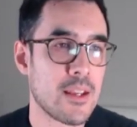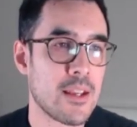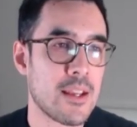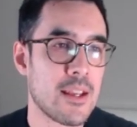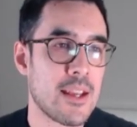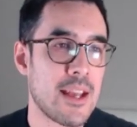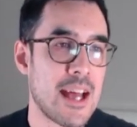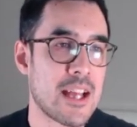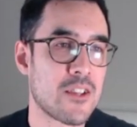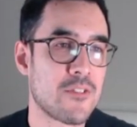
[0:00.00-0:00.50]

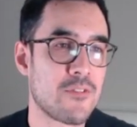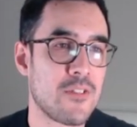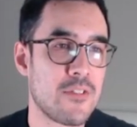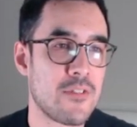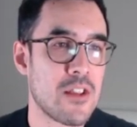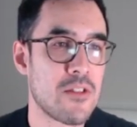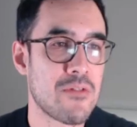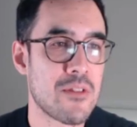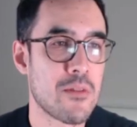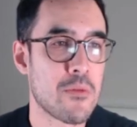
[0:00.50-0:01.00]
has
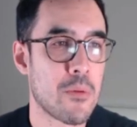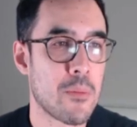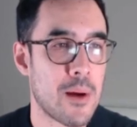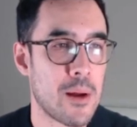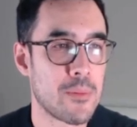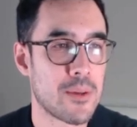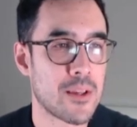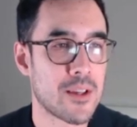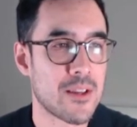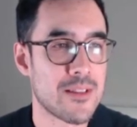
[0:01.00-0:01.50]
fifty-three
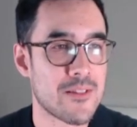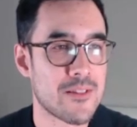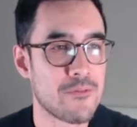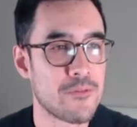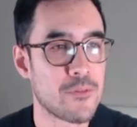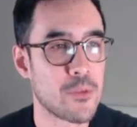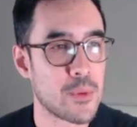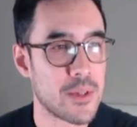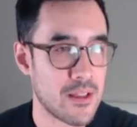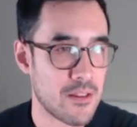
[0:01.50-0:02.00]
Republicans and
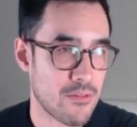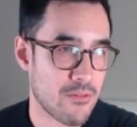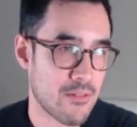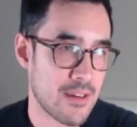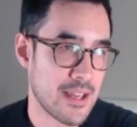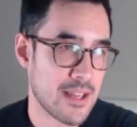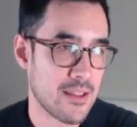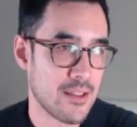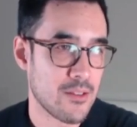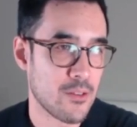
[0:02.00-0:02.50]

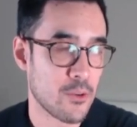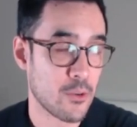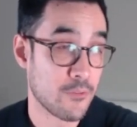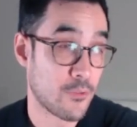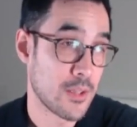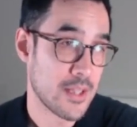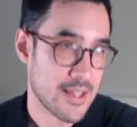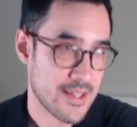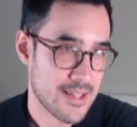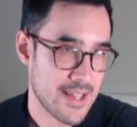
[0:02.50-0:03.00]
forty-three or
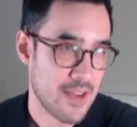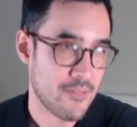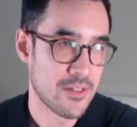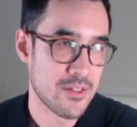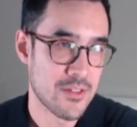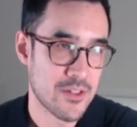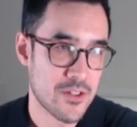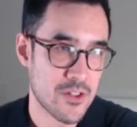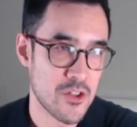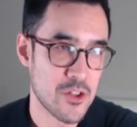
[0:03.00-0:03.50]
forty-seven,
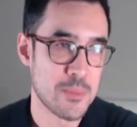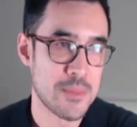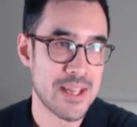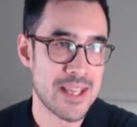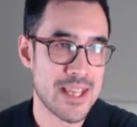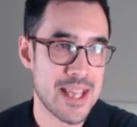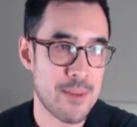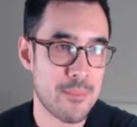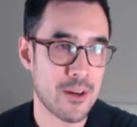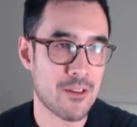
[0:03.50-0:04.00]
excuse me,
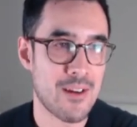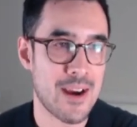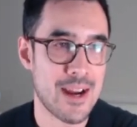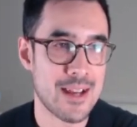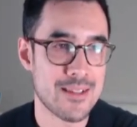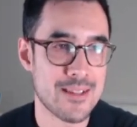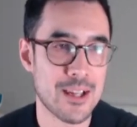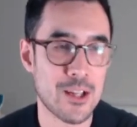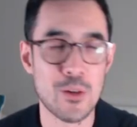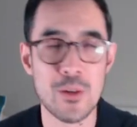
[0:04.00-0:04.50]

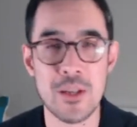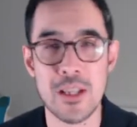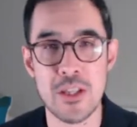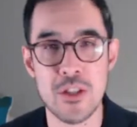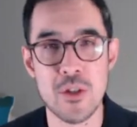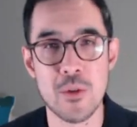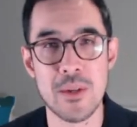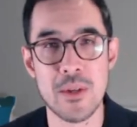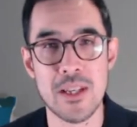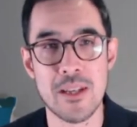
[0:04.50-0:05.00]
Democrats, including
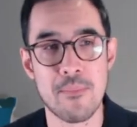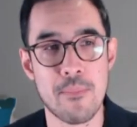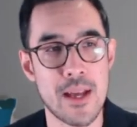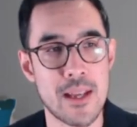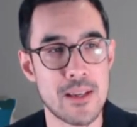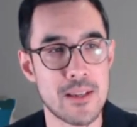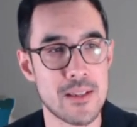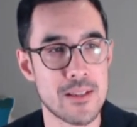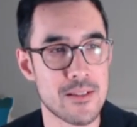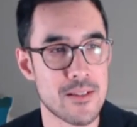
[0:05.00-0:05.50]
two
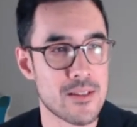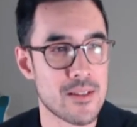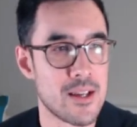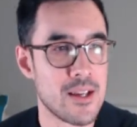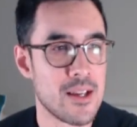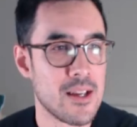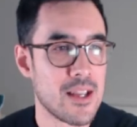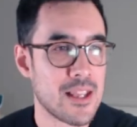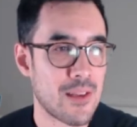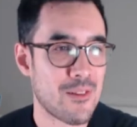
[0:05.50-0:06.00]
independents.
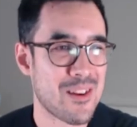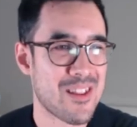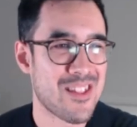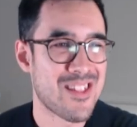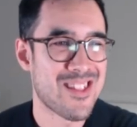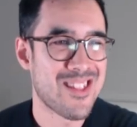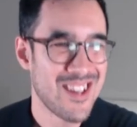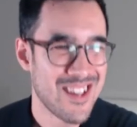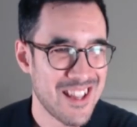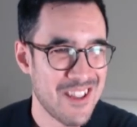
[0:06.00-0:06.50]
There are
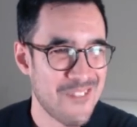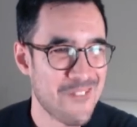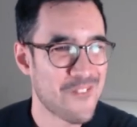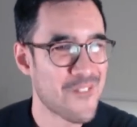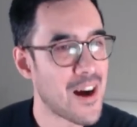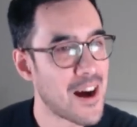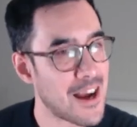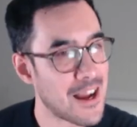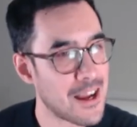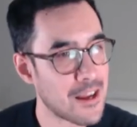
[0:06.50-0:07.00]

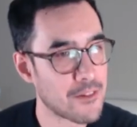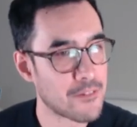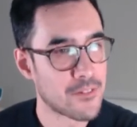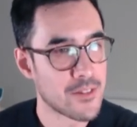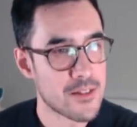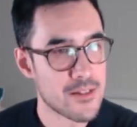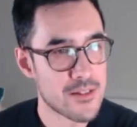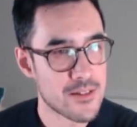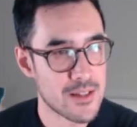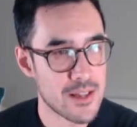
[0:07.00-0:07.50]
thirty-five
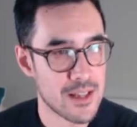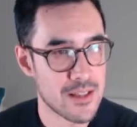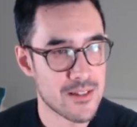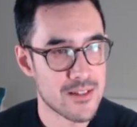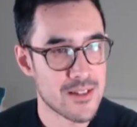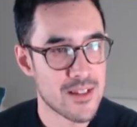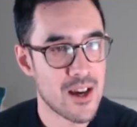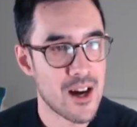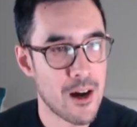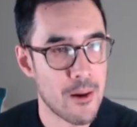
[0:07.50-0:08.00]

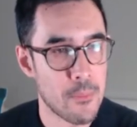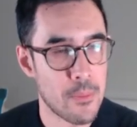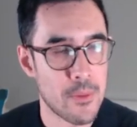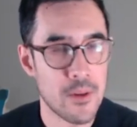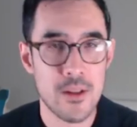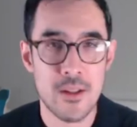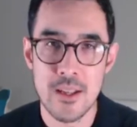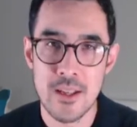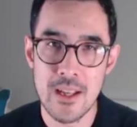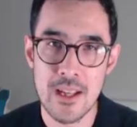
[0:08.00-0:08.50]
seats up
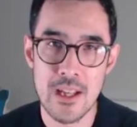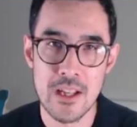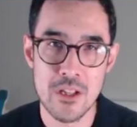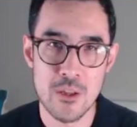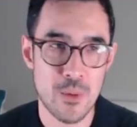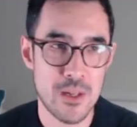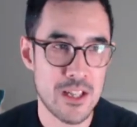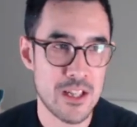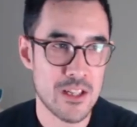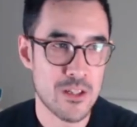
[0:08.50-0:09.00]
in
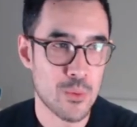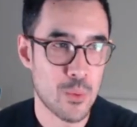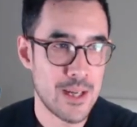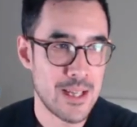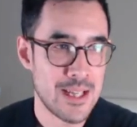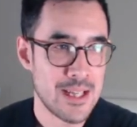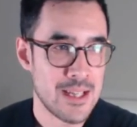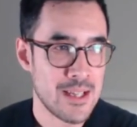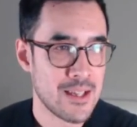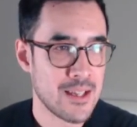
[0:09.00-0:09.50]
twenty
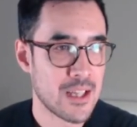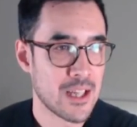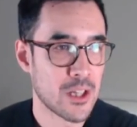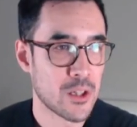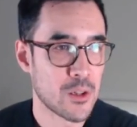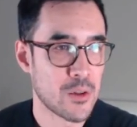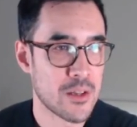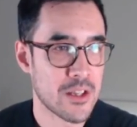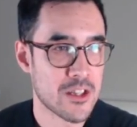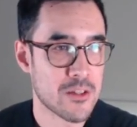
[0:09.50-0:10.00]
twenty,
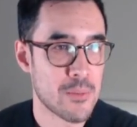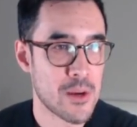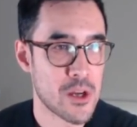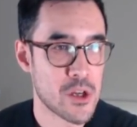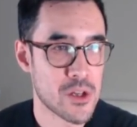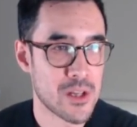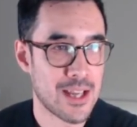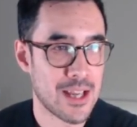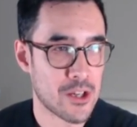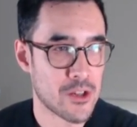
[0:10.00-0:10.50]
including
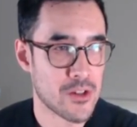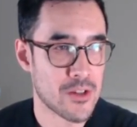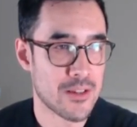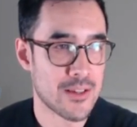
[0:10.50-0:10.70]
special elections